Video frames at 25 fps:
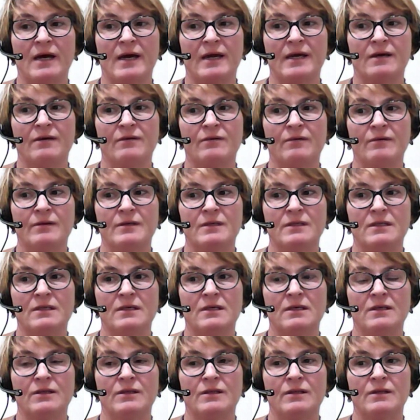like
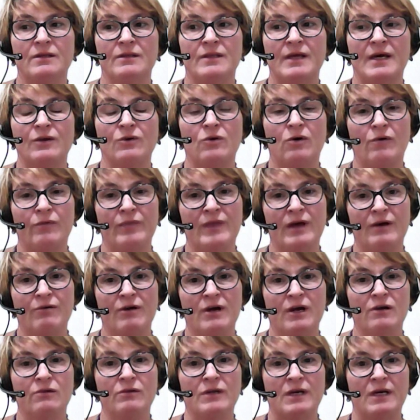they're not on
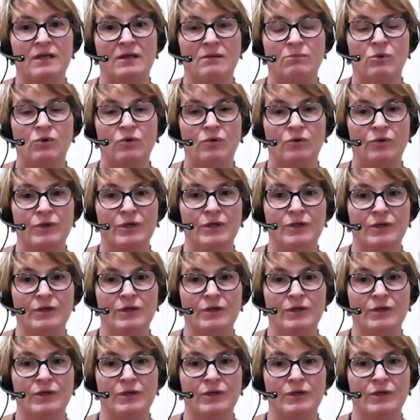their own anymore.